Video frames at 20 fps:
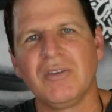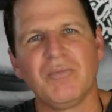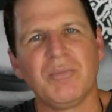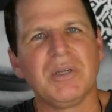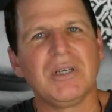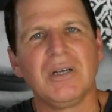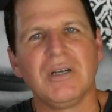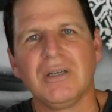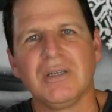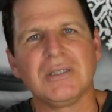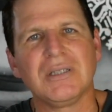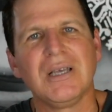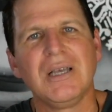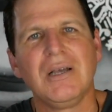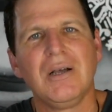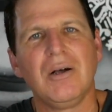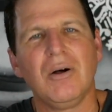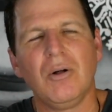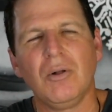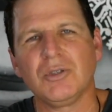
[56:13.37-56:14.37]
because
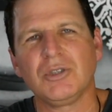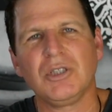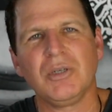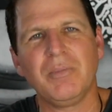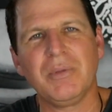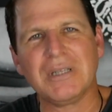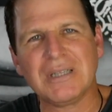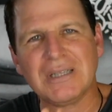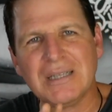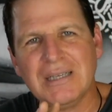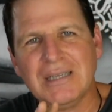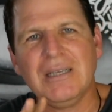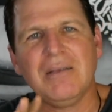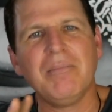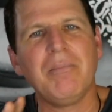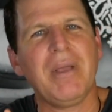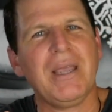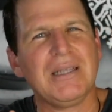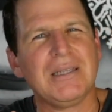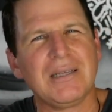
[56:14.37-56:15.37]
ultimately
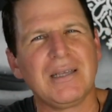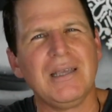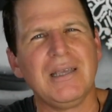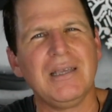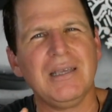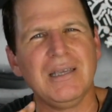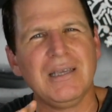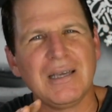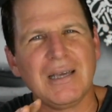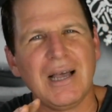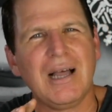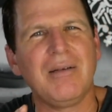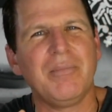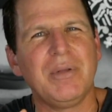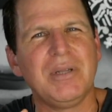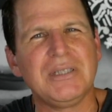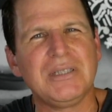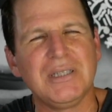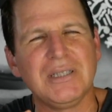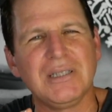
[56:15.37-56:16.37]
he
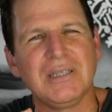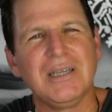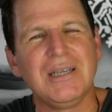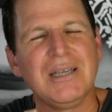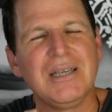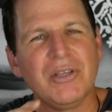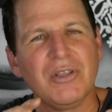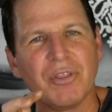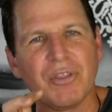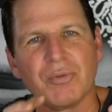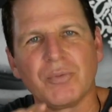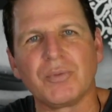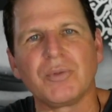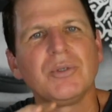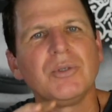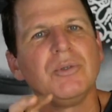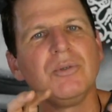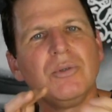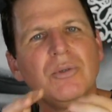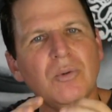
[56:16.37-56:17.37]
commented
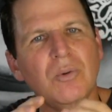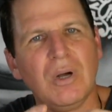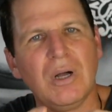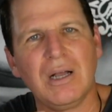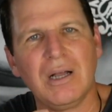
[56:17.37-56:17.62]
through